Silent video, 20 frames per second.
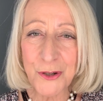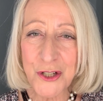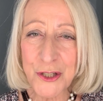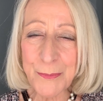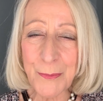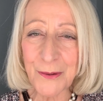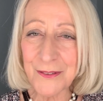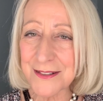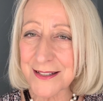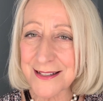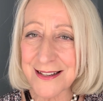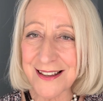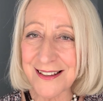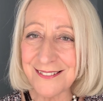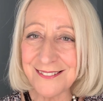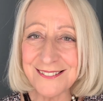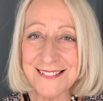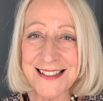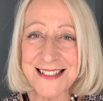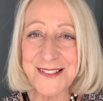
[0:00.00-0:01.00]
schmaltzy,
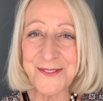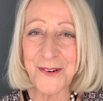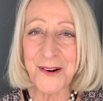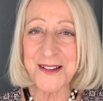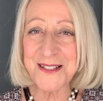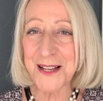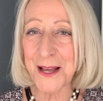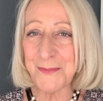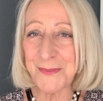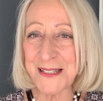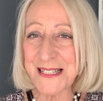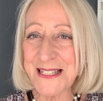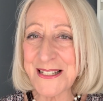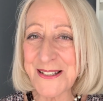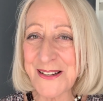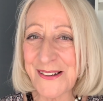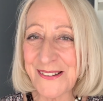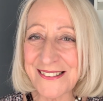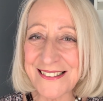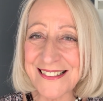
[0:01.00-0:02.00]
as far as I'm
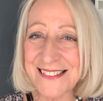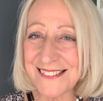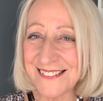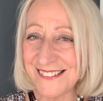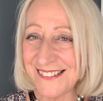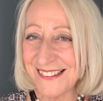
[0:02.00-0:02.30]
concerned.